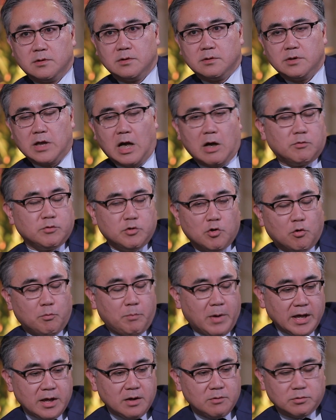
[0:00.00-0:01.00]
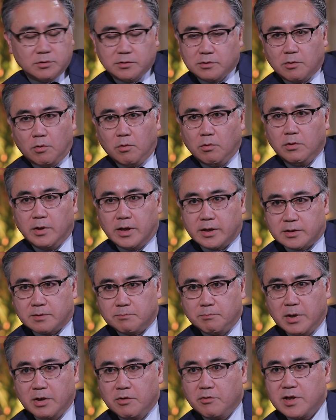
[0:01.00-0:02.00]
Now, nobody would call it
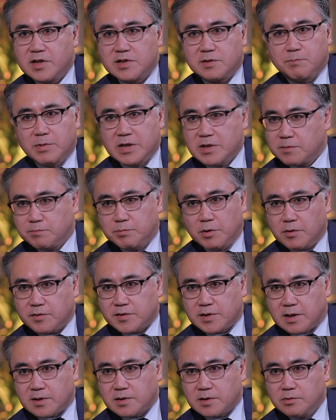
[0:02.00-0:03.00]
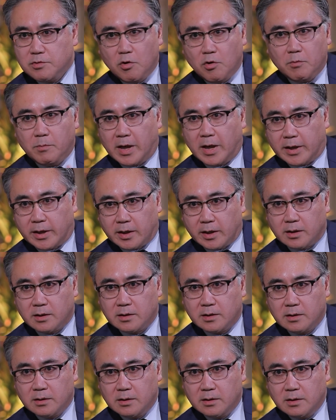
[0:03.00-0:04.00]
Middle East peace process. Nobody.
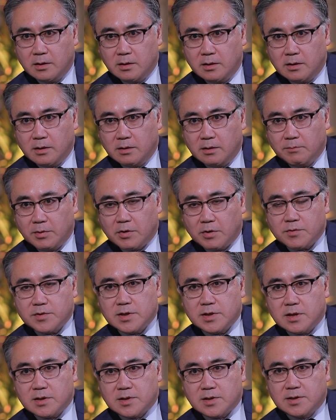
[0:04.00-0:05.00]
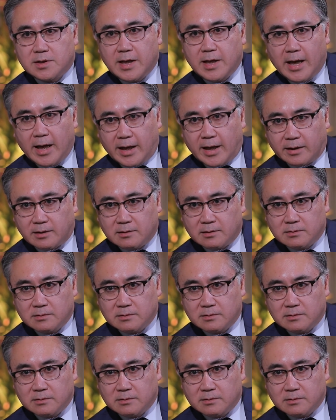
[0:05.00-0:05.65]
Because it's dead.